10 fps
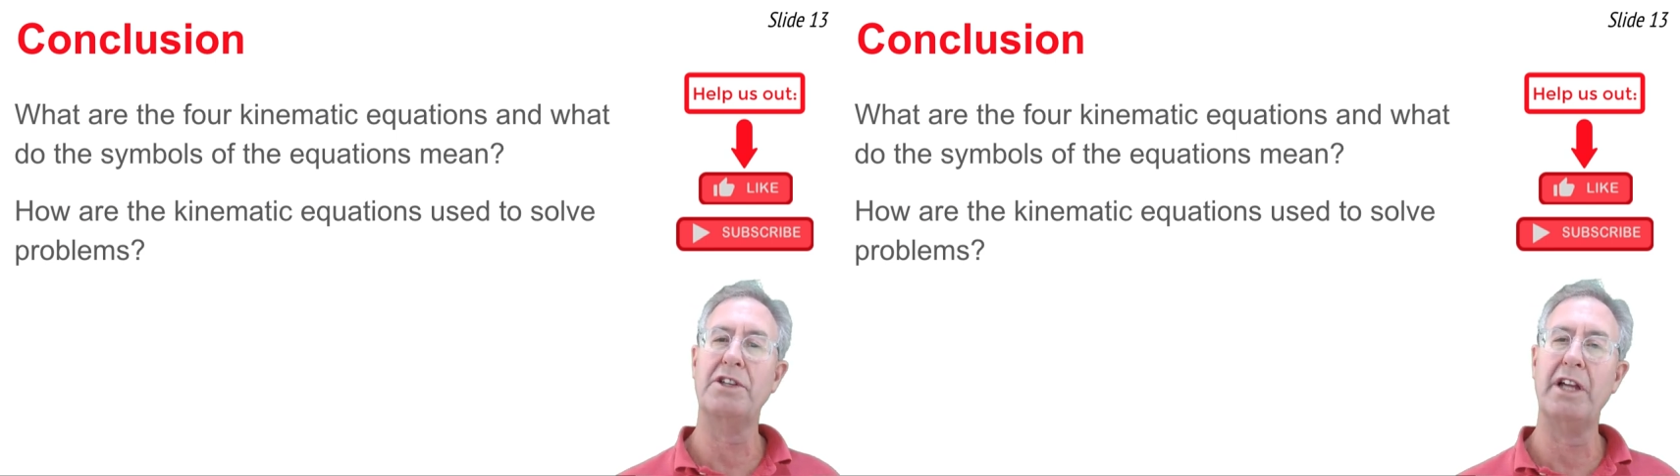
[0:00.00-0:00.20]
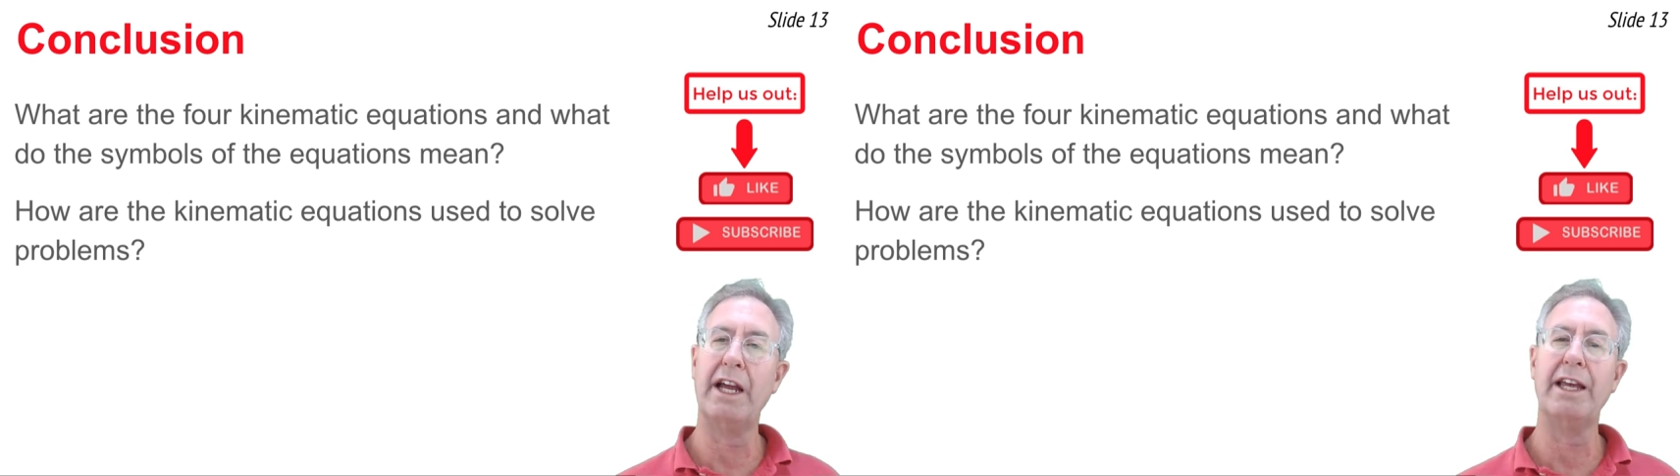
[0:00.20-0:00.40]

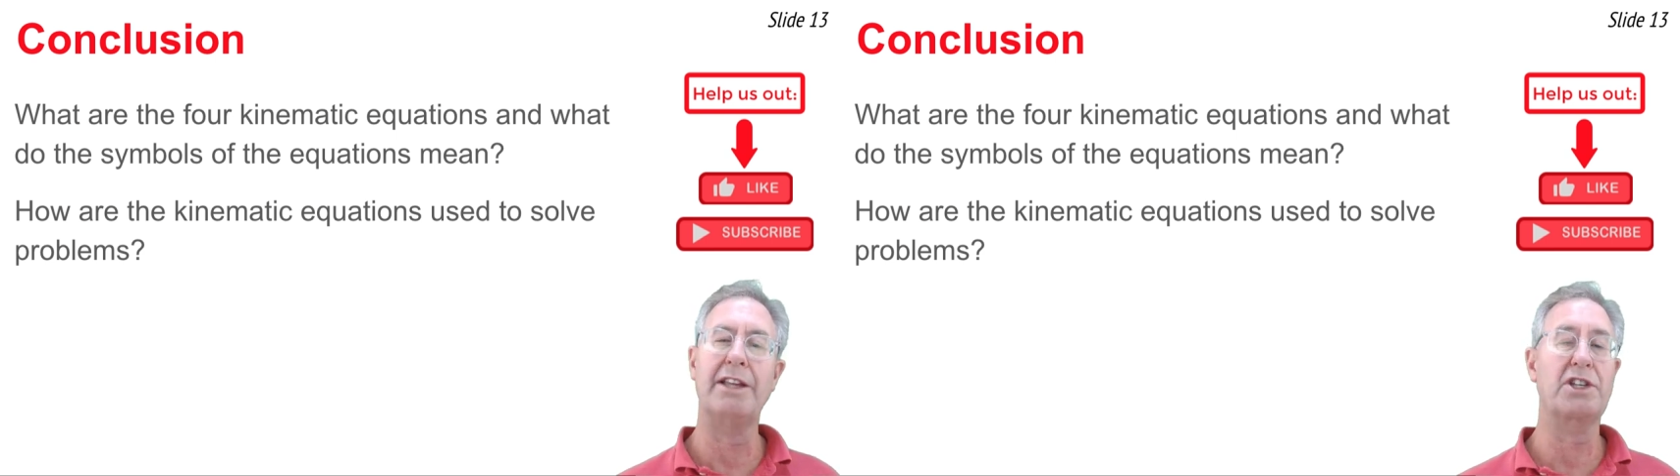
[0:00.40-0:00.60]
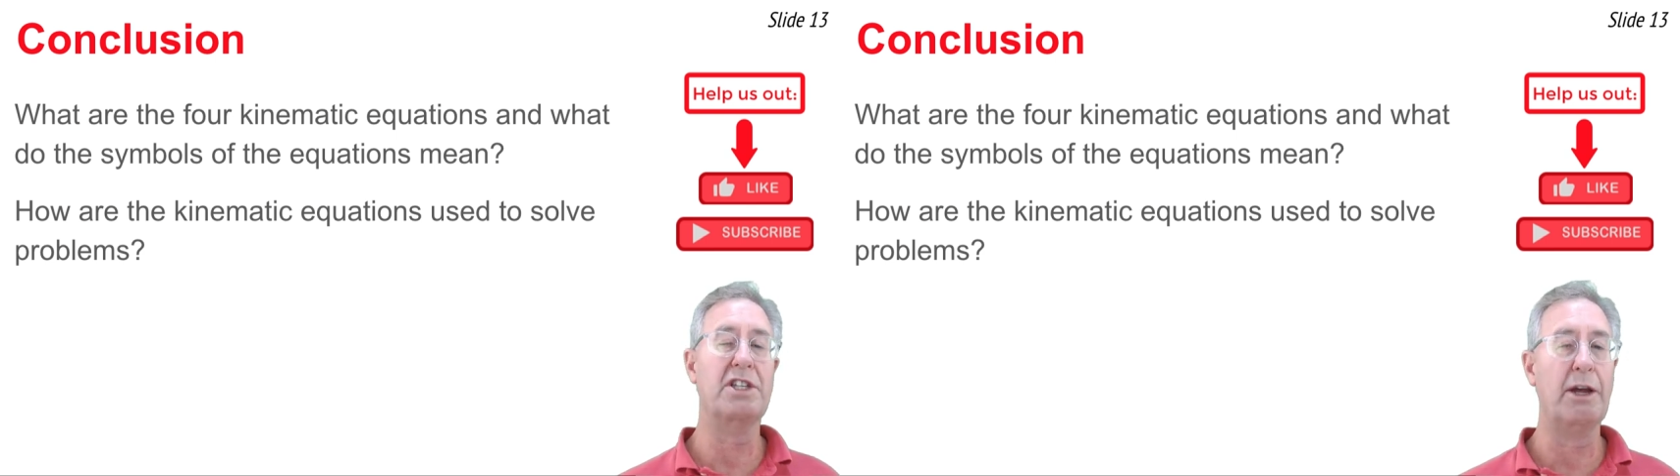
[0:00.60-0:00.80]

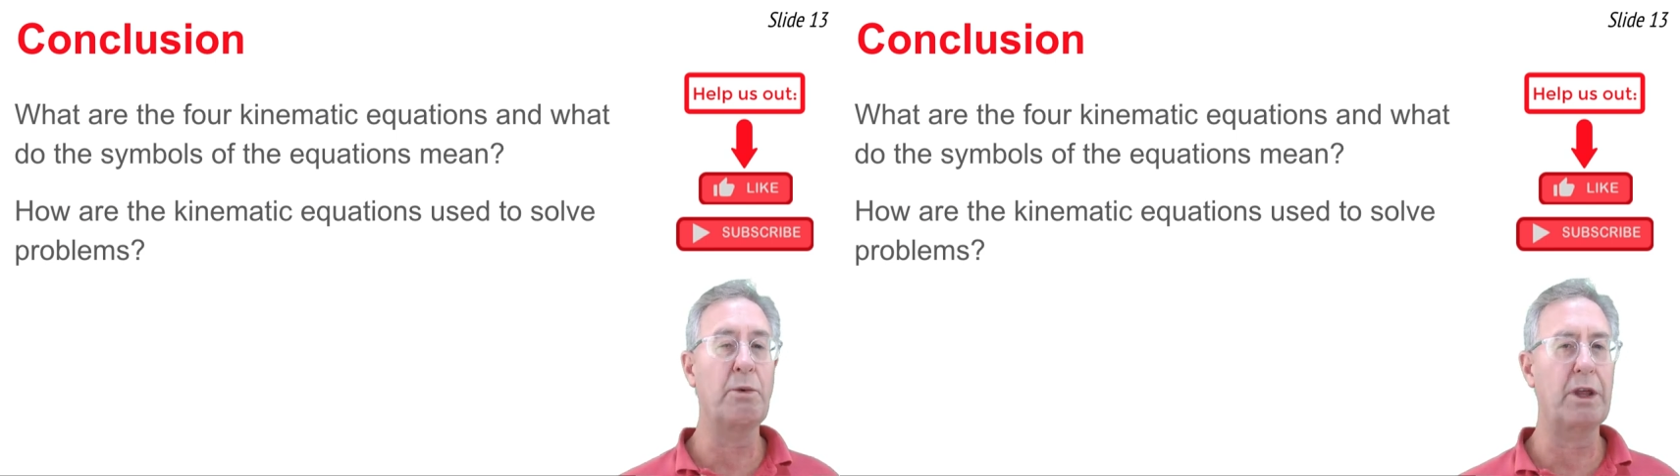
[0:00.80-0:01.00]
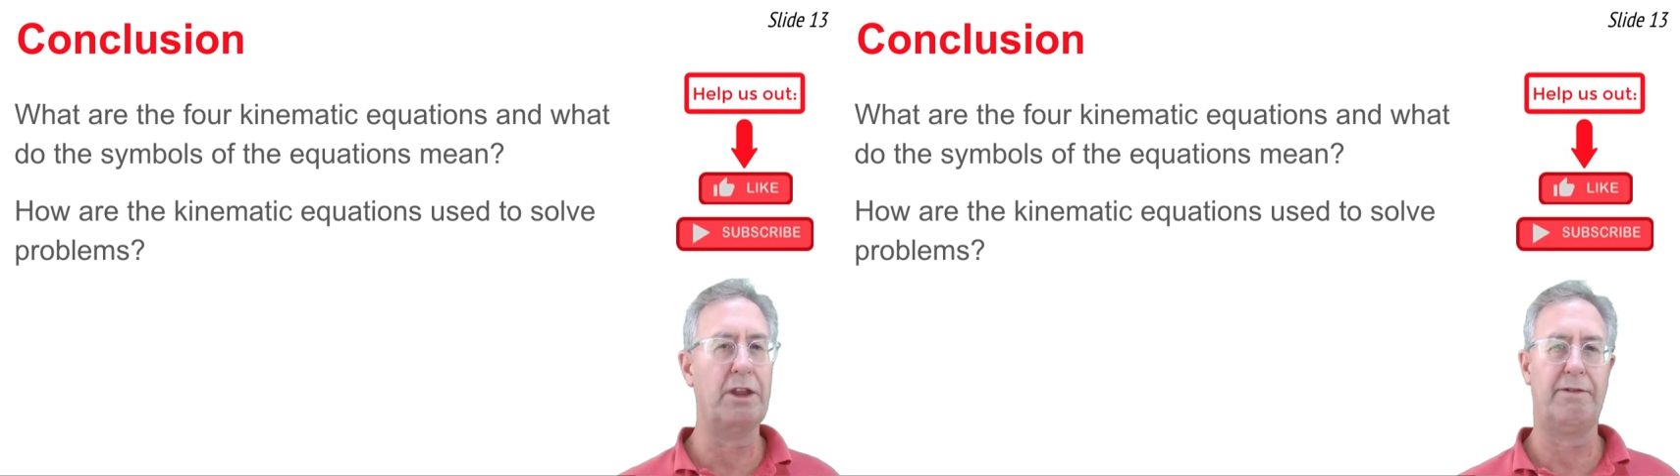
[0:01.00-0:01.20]
stick and
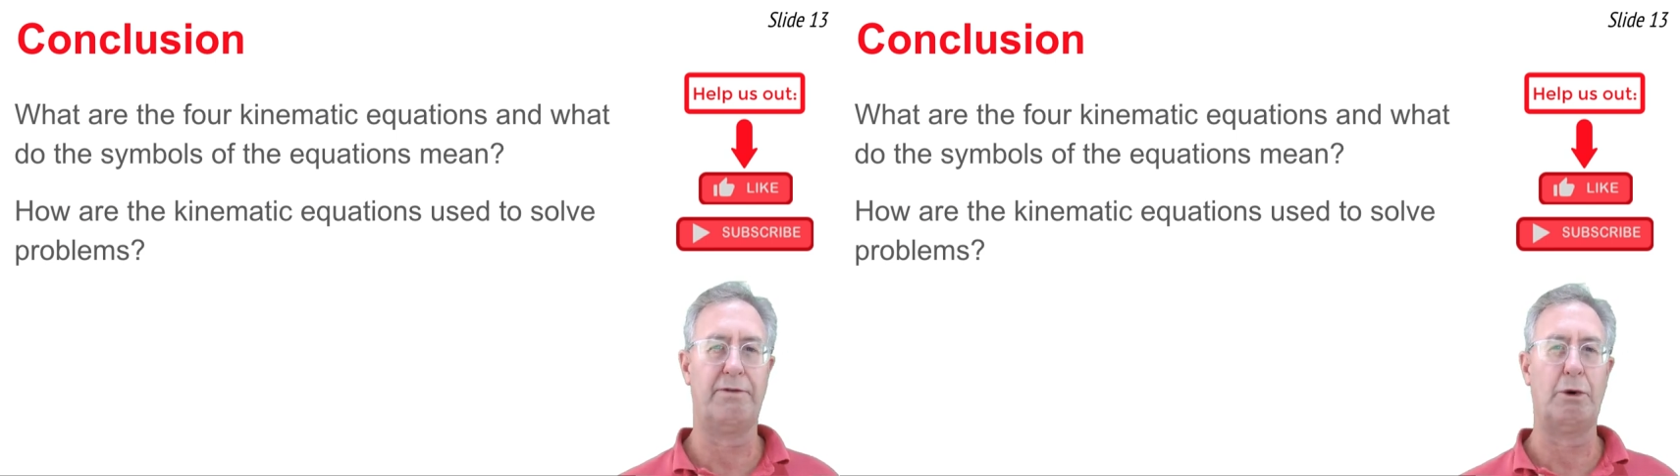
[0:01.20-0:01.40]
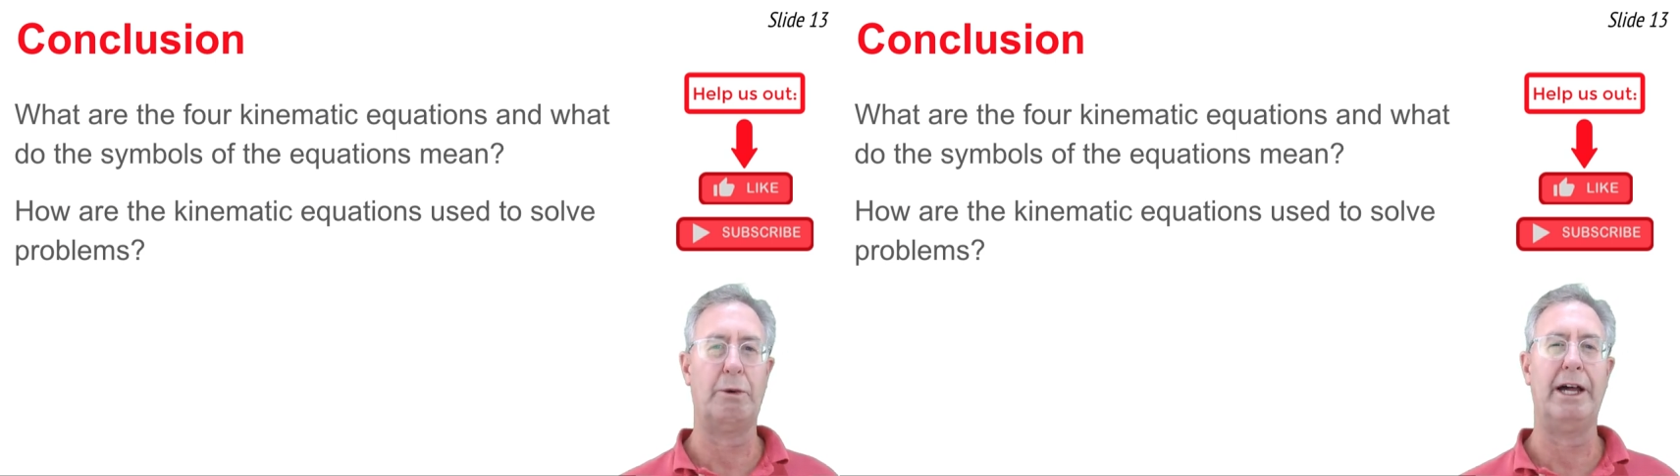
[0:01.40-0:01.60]
stay with you
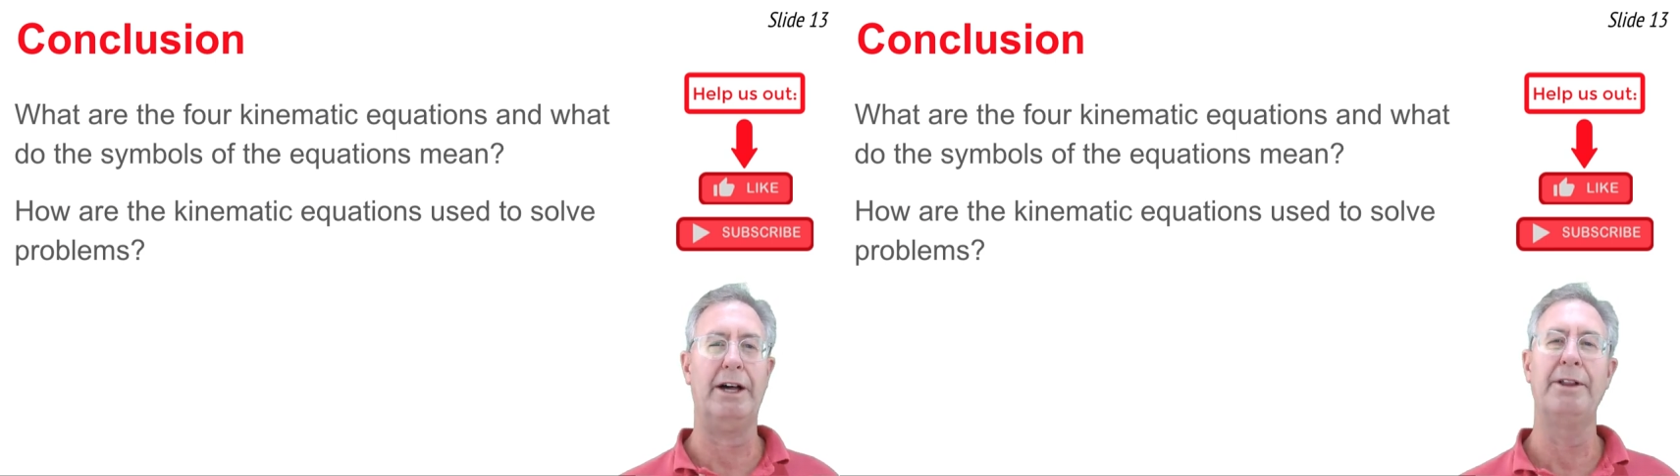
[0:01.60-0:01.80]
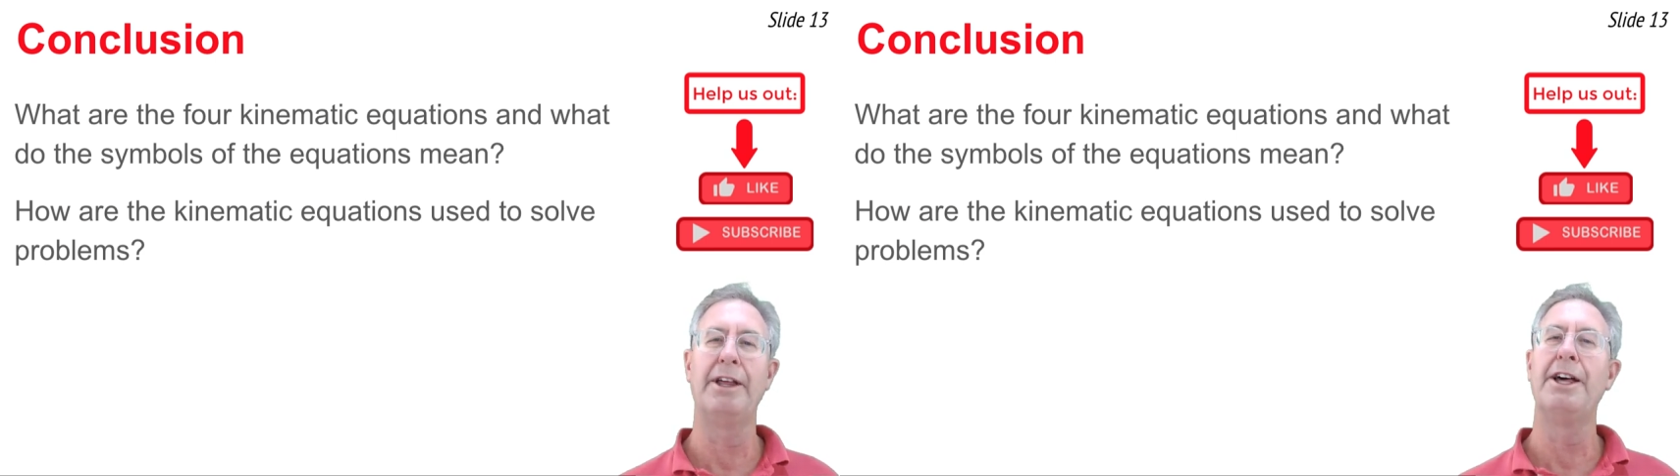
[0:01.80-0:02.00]
for a
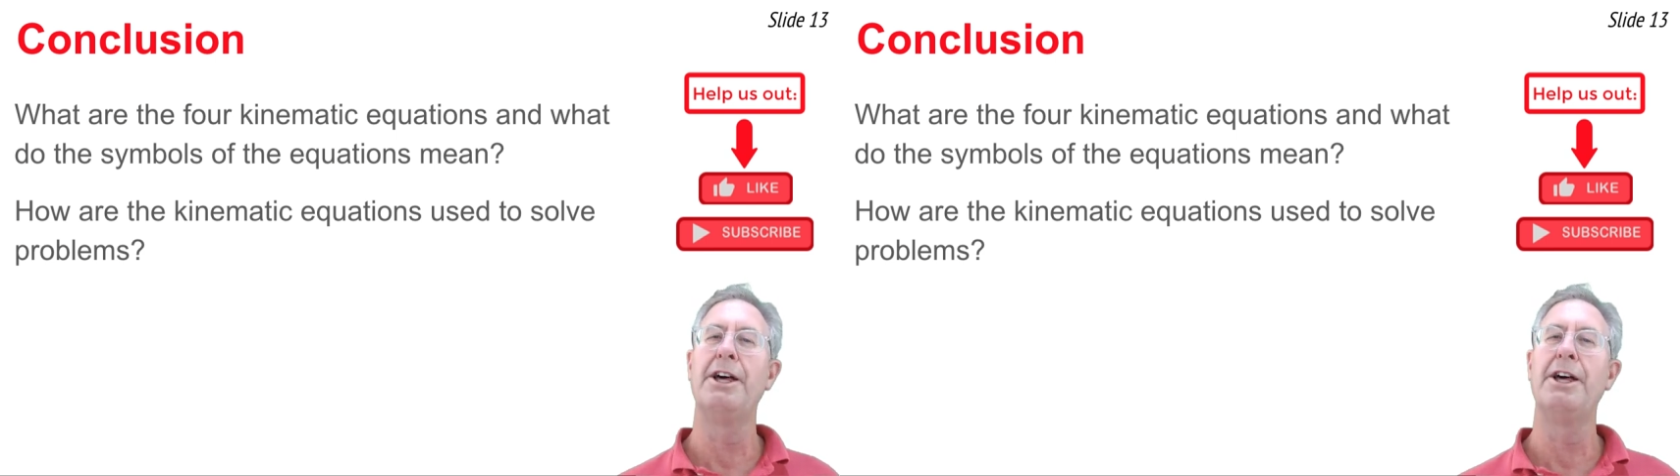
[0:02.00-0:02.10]
while.